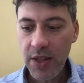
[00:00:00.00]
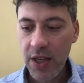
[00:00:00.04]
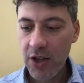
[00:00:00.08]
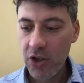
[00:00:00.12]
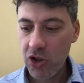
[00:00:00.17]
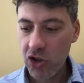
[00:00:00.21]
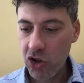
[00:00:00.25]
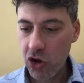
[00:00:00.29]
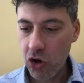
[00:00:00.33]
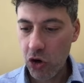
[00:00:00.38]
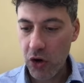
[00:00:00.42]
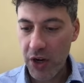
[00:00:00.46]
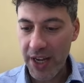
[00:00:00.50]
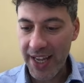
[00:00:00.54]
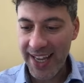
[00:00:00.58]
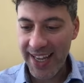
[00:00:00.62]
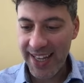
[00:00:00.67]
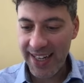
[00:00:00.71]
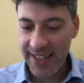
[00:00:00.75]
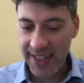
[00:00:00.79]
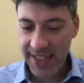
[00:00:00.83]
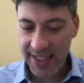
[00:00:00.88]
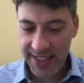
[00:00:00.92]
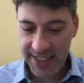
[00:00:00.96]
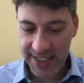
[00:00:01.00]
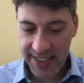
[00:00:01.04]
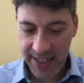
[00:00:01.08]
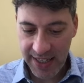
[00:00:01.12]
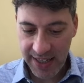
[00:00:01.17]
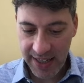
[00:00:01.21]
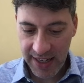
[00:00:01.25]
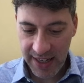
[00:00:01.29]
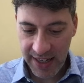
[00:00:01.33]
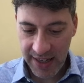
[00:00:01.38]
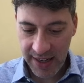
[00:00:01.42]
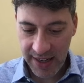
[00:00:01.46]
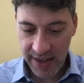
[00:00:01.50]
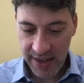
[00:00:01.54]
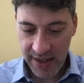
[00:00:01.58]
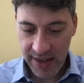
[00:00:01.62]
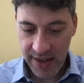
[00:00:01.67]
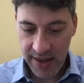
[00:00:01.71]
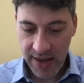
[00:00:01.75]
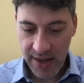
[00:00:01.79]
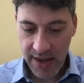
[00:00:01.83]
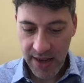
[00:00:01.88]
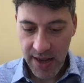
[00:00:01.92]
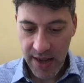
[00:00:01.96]
So initially,
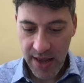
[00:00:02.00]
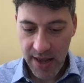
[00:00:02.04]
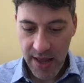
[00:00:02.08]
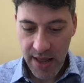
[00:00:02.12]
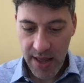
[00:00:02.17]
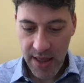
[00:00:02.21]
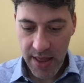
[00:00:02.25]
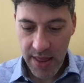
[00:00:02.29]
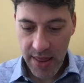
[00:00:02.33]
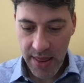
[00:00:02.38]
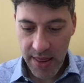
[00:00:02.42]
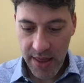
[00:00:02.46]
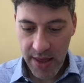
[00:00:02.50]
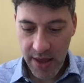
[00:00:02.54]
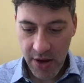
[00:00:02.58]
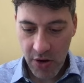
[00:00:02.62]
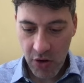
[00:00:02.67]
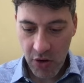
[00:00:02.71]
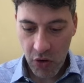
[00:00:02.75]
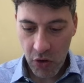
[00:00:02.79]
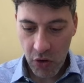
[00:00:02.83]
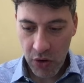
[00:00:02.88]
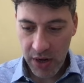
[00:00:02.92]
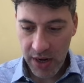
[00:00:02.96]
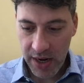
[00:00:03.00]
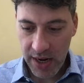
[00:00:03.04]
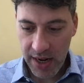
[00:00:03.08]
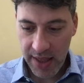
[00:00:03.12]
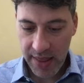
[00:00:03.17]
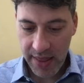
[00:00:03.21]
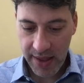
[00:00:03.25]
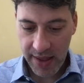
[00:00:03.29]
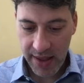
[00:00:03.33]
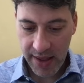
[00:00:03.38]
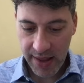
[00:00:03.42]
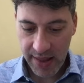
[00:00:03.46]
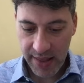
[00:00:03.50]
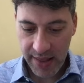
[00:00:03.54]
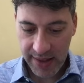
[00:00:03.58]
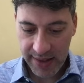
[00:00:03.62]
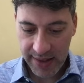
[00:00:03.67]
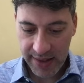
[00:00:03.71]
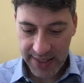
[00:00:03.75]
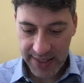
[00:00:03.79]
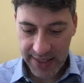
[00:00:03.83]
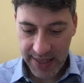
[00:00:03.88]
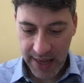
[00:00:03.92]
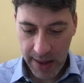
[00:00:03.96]
the only thing that
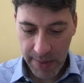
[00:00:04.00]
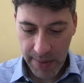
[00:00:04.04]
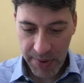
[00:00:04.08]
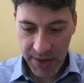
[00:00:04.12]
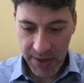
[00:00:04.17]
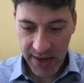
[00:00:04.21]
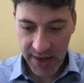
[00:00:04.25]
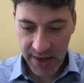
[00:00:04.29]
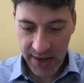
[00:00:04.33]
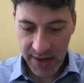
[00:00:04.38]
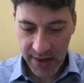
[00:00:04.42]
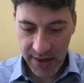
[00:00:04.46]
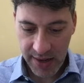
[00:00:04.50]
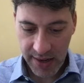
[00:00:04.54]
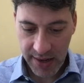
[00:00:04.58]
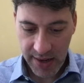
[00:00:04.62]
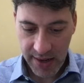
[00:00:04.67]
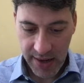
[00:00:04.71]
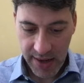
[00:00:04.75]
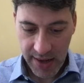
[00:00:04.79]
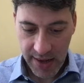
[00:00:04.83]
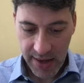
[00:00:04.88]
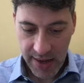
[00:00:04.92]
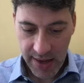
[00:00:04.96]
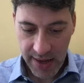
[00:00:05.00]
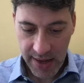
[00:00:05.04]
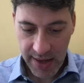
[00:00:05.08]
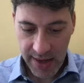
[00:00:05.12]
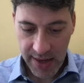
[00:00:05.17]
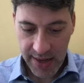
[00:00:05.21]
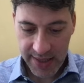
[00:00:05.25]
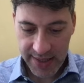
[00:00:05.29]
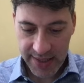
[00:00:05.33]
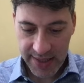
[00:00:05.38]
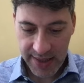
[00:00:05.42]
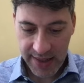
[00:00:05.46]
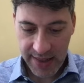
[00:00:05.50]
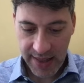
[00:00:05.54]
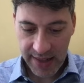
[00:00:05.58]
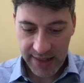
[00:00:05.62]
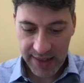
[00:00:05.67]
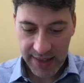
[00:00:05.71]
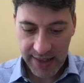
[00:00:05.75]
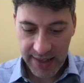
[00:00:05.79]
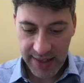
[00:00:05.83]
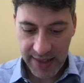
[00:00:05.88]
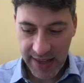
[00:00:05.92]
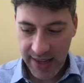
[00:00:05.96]
is happening is
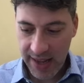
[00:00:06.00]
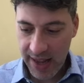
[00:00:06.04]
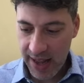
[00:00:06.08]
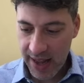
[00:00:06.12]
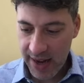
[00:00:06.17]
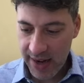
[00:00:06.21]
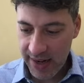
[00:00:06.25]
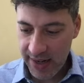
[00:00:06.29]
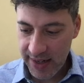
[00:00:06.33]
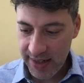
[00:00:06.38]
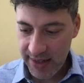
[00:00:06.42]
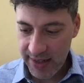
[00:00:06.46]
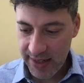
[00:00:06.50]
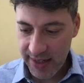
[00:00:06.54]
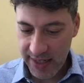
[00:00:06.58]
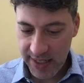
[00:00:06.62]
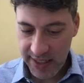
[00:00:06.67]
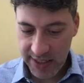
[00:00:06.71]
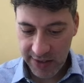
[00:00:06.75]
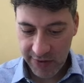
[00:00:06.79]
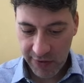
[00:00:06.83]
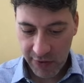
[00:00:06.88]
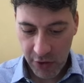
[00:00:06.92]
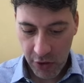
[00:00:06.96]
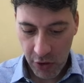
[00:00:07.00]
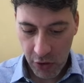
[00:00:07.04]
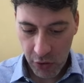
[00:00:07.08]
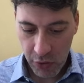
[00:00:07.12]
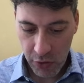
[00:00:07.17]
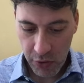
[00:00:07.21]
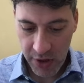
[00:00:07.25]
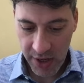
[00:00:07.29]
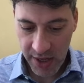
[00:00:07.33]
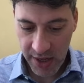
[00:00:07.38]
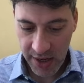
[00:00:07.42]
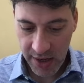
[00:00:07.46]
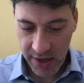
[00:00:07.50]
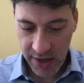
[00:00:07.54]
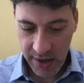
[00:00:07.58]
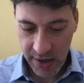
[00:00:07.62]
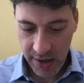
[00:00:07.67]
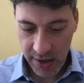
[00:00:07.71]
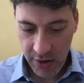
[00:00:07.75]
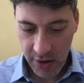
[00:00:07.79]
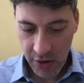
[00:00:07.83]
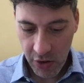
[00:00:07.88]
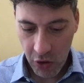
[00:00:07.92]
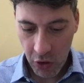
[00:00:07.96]
that current is flowing
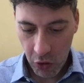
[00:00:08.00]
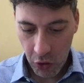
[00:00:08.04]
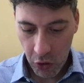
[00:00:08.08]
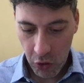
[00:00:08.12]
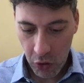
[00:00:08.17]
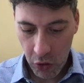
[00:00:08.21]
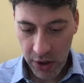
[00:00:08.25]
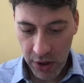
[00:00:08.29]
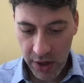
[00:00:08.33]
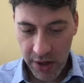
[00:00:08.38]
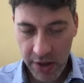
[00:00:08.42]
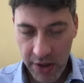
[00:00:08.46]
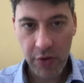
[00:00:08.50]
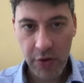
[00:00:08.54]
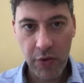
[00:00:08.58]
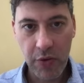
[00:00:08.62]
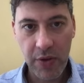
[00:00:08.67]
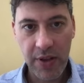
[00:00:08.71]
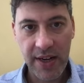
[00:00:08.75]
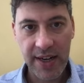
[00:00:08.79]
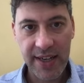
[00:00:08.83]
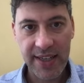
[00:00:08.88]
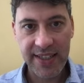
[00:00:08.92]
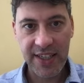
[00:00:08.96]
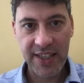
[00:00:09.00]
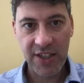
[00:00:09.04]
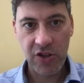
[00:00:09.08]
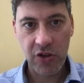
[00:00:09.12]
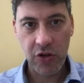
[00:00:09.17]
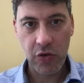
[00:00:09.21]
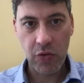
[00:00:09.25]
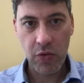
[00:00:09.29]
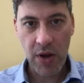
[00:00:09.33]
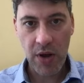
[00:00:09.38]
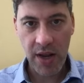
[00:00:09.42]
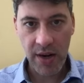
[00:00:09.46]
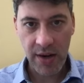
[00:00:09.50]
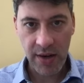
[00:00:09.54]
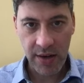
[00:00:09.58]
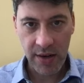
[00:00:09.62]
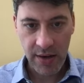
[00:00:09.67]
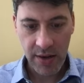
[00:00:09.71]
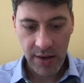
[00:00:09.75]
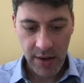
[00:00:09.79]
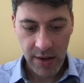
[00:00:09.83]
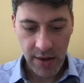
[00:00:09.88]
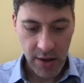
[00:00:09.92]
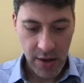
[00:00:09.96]
only through the resistor 1,
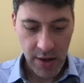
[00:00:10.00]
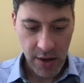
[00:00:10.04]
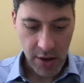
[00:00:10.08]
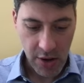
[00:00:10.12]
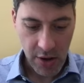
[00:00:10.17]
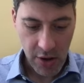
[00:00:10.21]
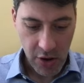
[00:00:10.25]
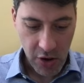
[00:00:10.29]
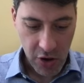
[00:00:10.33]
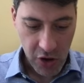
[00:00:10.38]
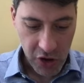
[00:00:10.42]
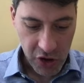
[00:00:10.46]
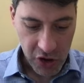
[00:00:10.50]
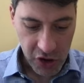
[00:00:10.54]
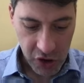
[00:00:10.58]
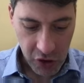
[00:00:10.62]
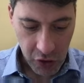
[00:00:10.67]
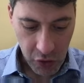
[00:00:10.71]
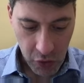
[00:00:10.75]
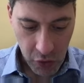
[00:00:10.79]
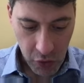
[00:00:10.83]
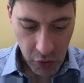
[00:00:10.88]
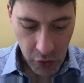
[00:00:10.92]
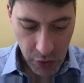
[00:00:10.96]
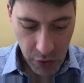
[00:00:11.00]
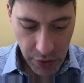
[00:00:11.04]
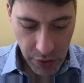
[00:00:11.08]
so